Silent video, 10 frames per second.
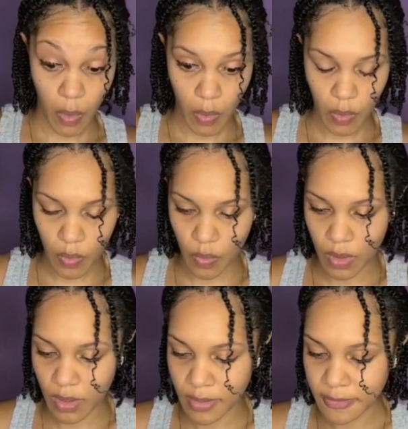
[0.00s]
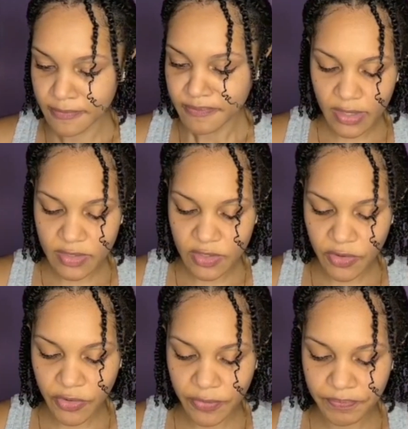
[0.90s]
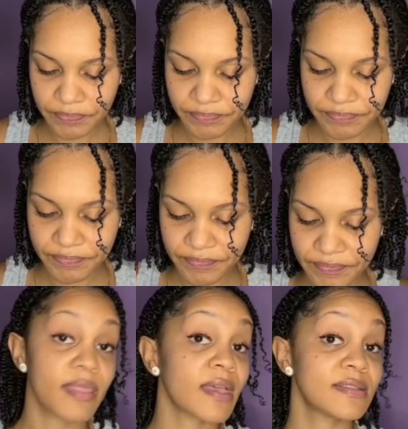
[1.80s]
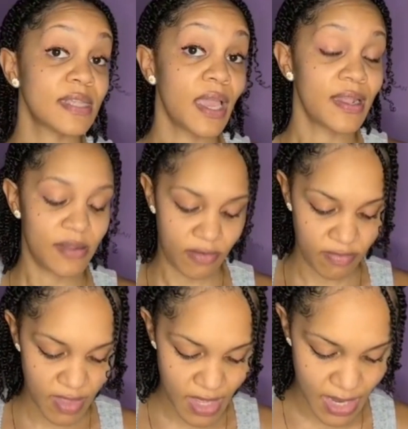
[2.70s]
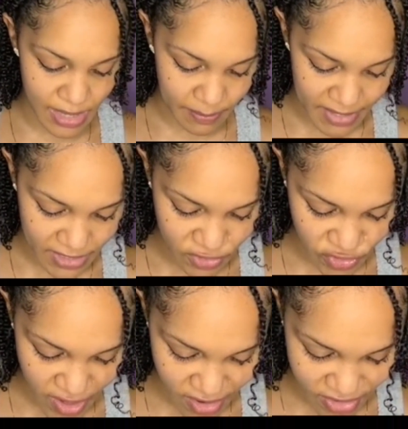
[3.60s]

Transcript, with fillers: Whew. So that's the end of the Glamnetic try on